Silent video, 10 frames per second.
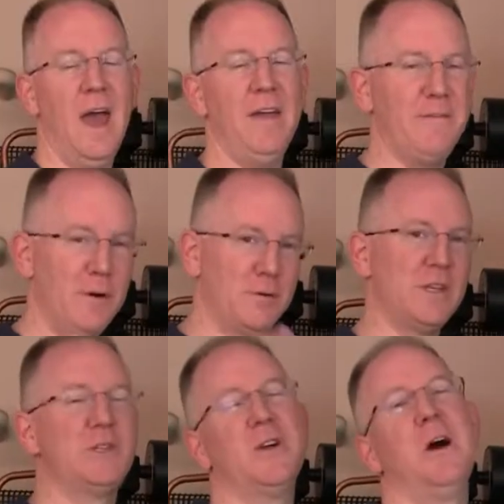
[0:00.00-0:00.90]
Hey folks,
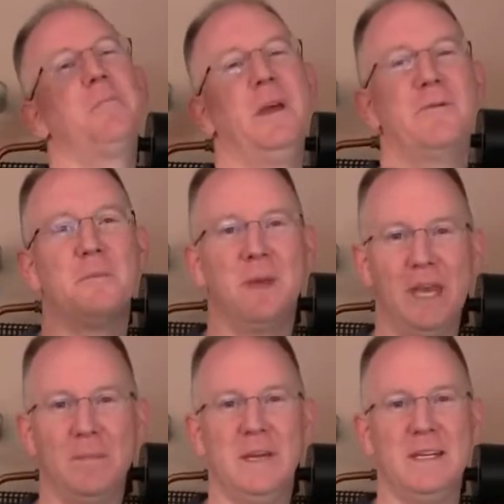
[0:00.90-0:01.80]
it's John P. from
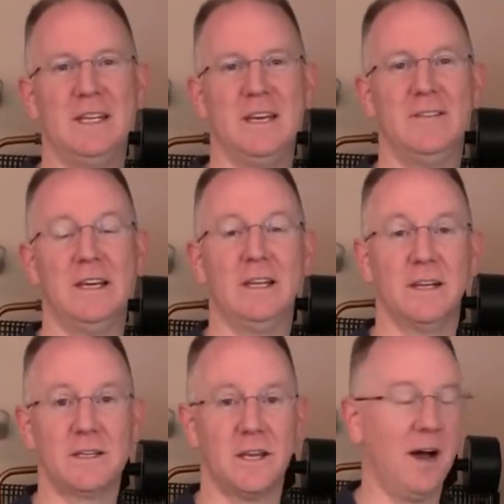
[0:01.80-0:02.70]
GeekBeat T V.
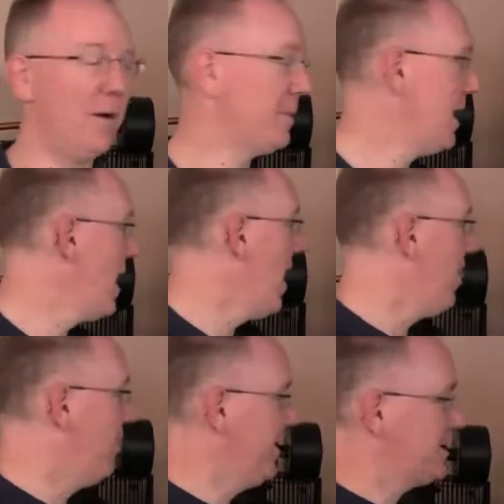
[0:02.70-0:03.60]
Listen up.
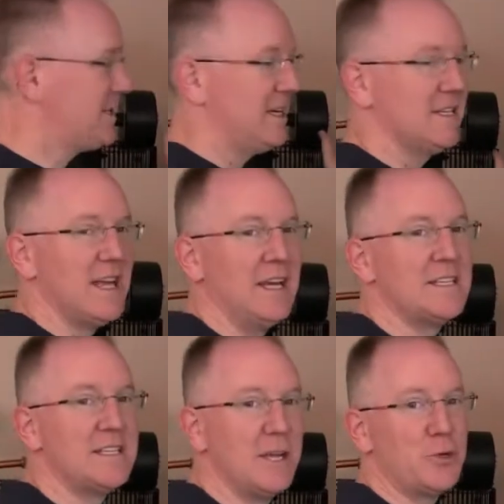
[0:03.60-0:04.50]
This is a
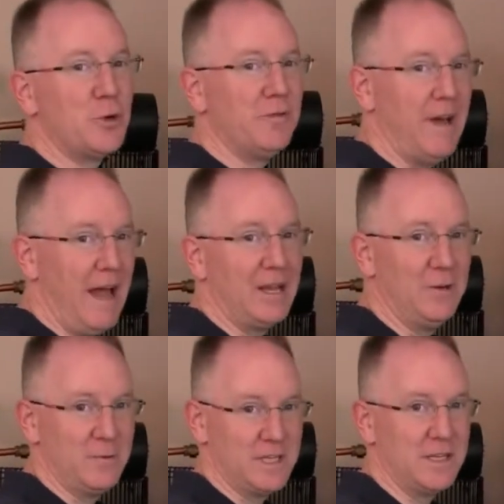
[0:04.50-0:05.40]
central
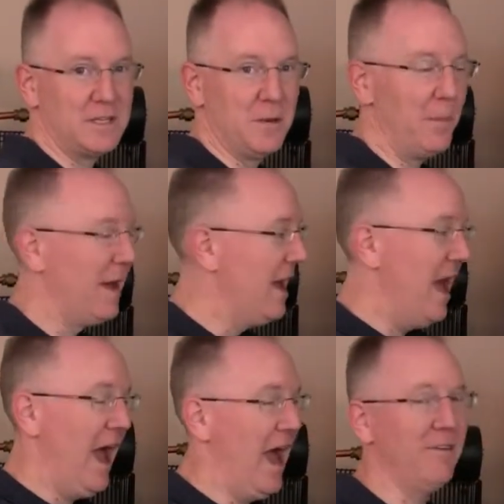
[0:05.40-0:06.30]
vacuum system.
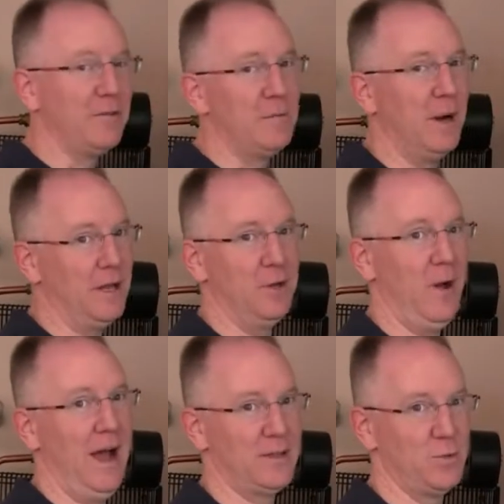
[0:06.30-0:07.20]
Everybody who
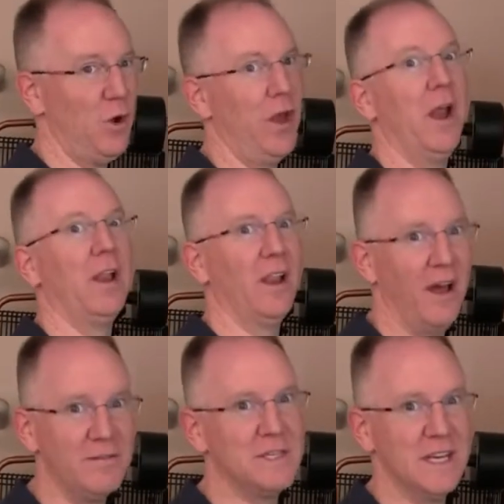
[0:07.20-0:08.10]
has one
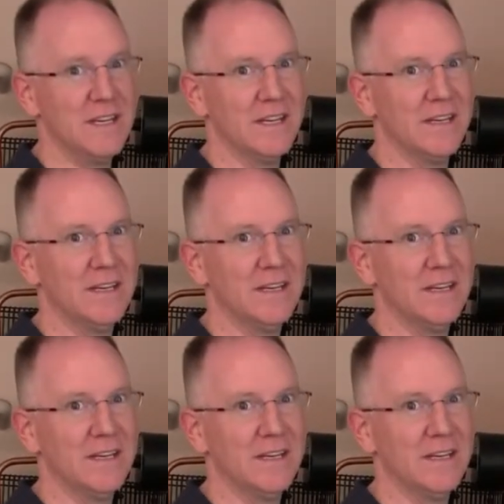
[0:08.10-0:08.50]
loves it.